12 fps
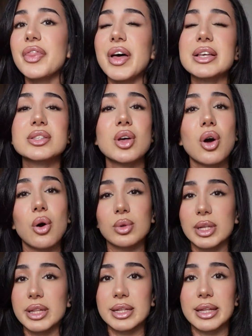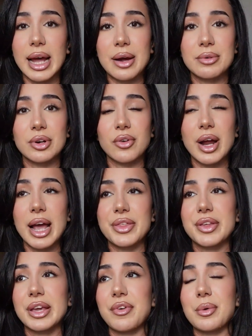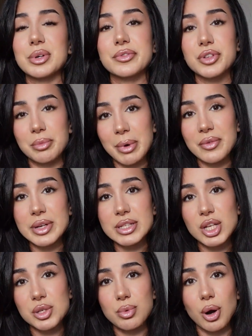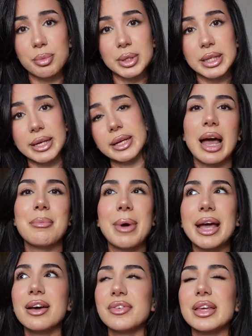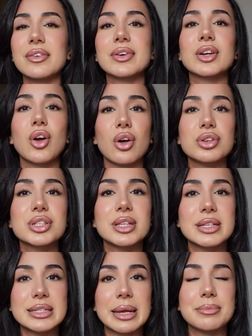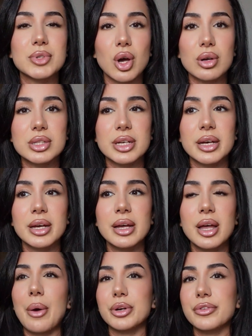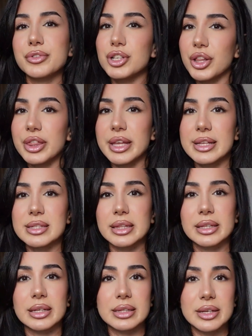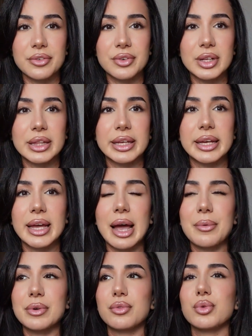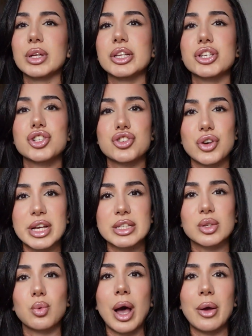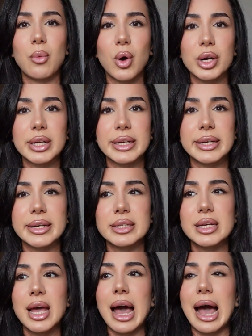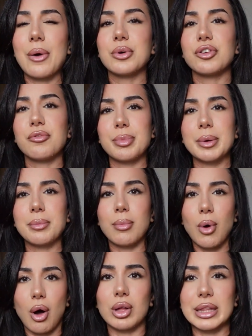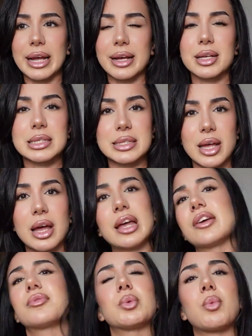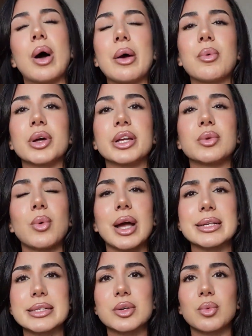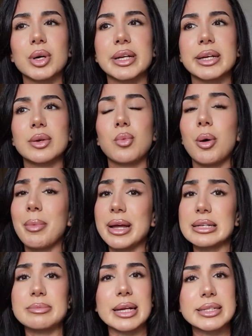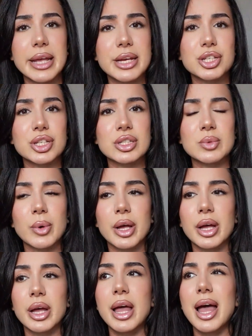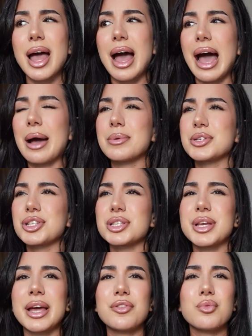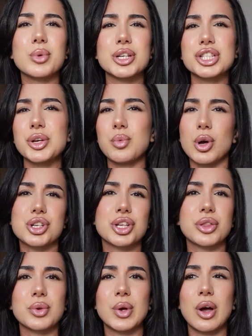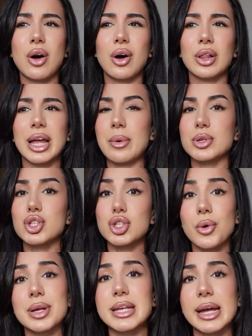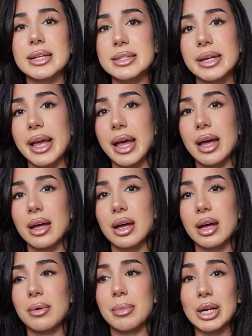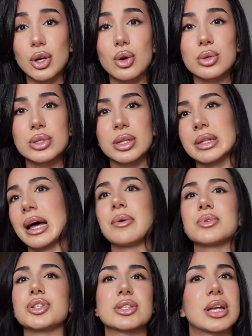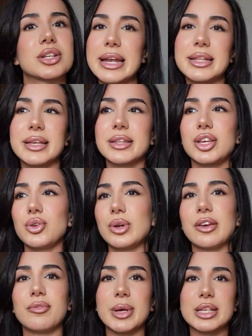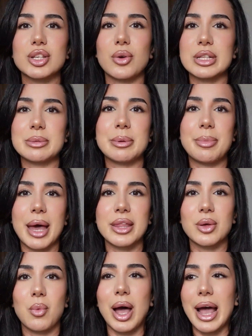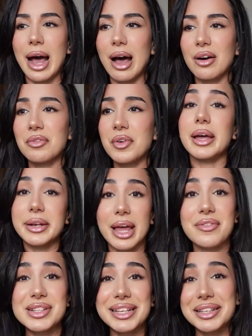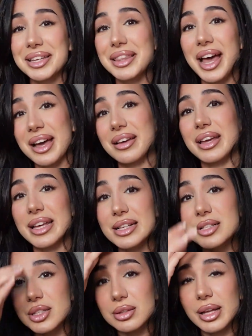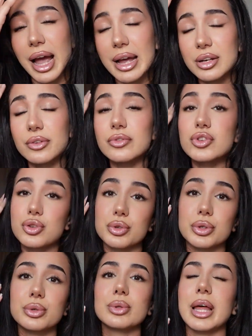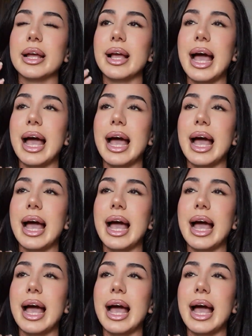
That's the only thing that I regret. I think if I would have done my research properly, I might have even gone to the same doctor. I would have done things a little differently. I would have really stressed what I wanted. I would have been more like assertive with what I wanted, what I didn't wanted, what my expectations were. I was just kind of wishy-washy through it all. I was so excited to get my nose done that I was just like, anything that you give me is going to be better than what I have. And evidently that is kind of true. Like